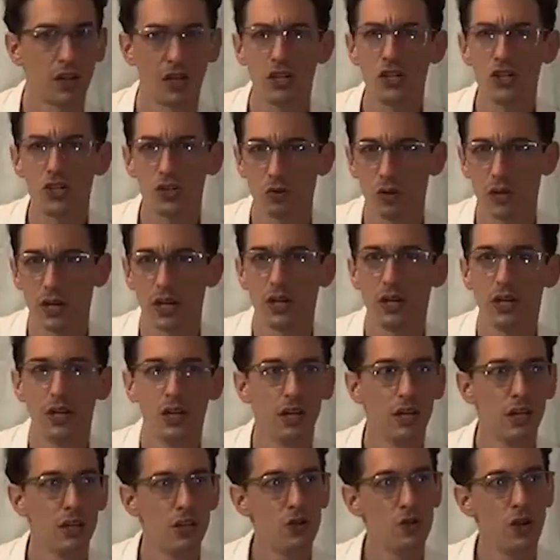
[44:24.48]
Ishvara.
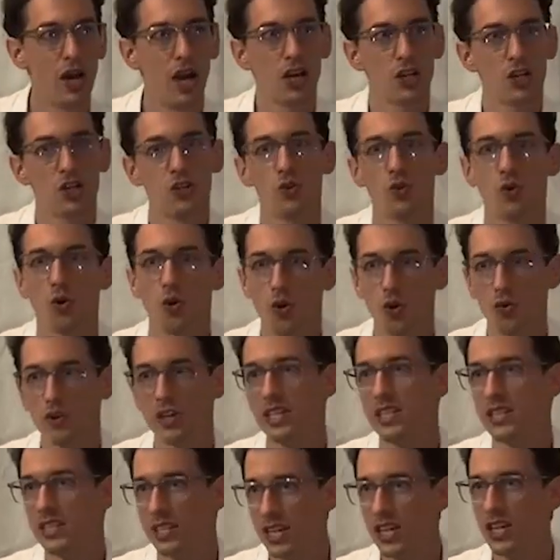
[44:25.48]
Your
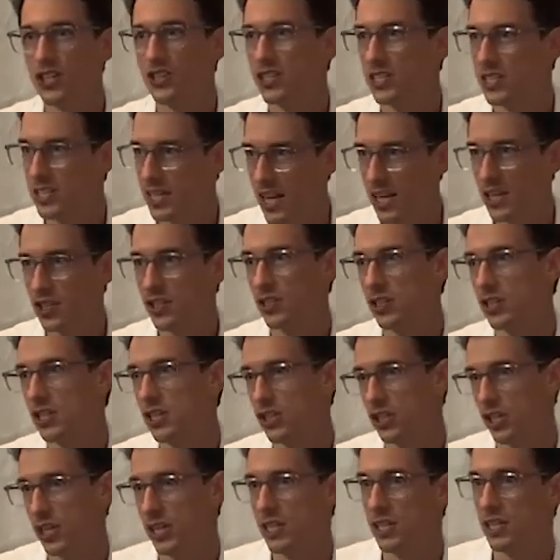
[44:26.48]
orientations actually
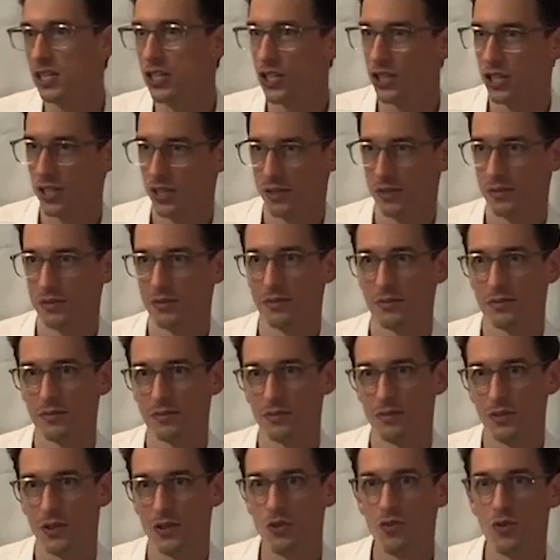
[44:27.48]
change.
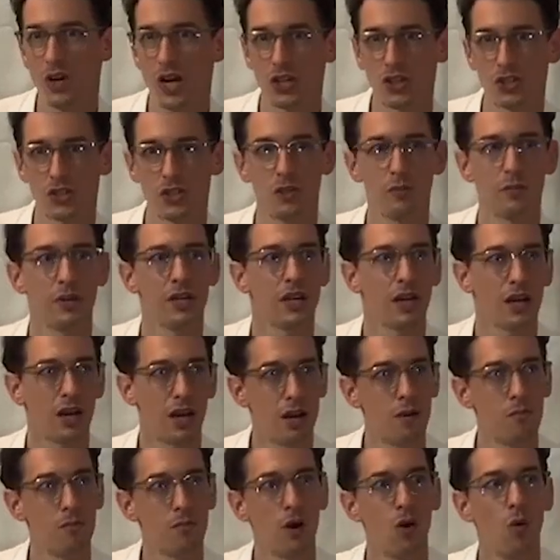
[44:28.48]
You actually
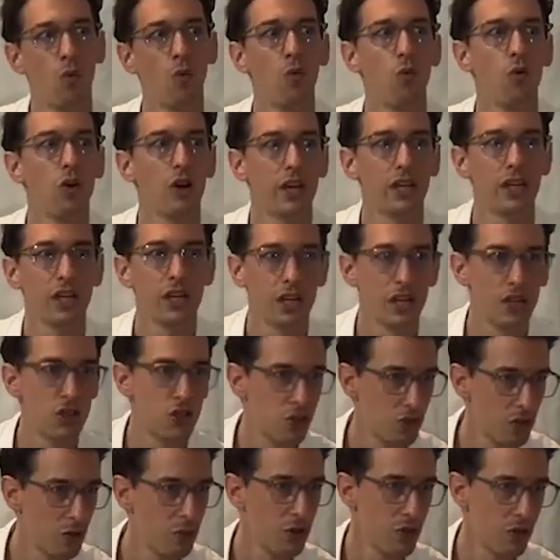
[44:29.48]
become a willing
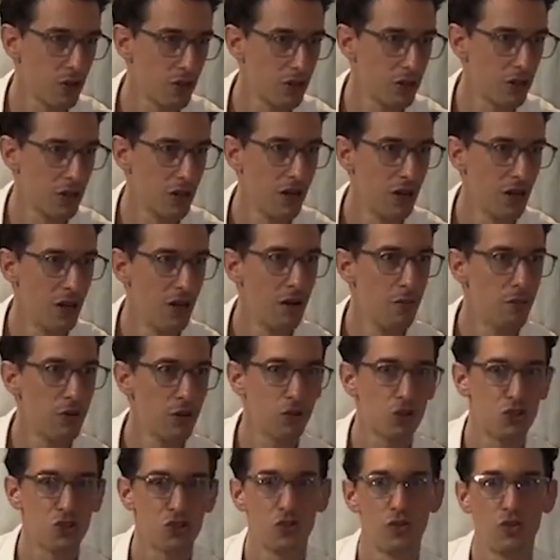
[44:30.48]
contributor
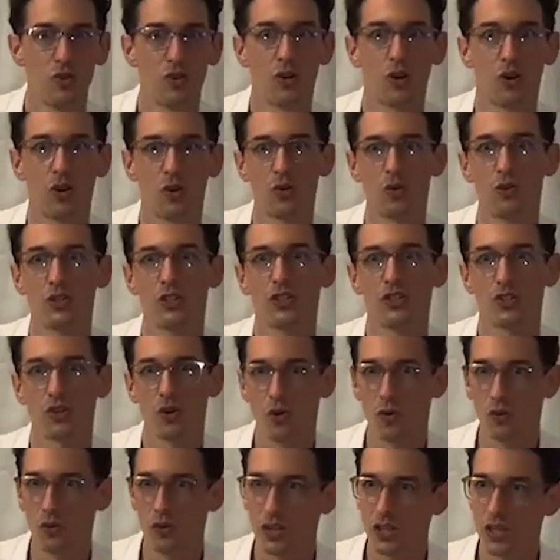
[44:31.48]
because there's
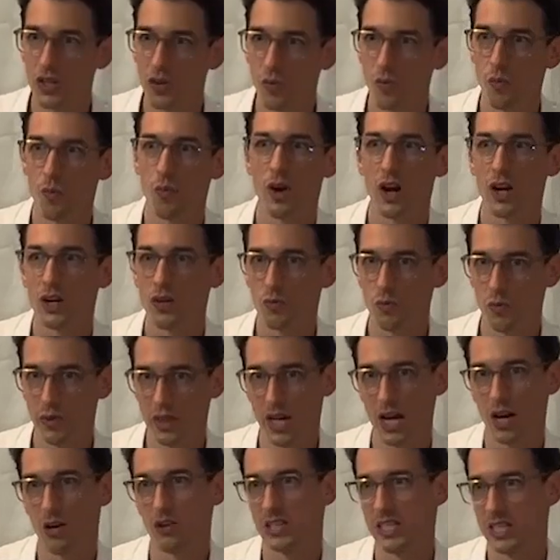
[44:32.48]
only one
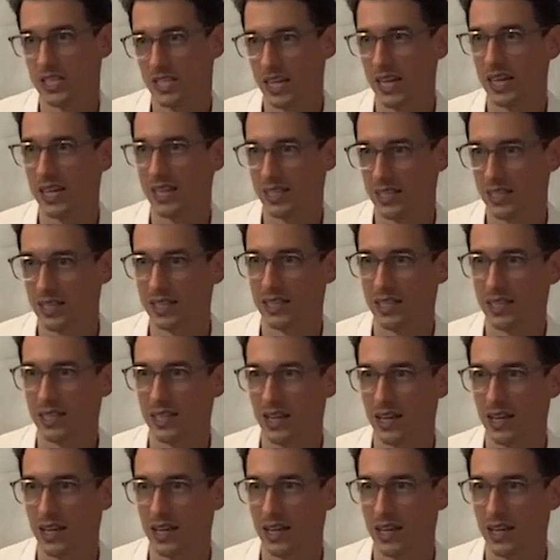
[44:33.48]
without a second.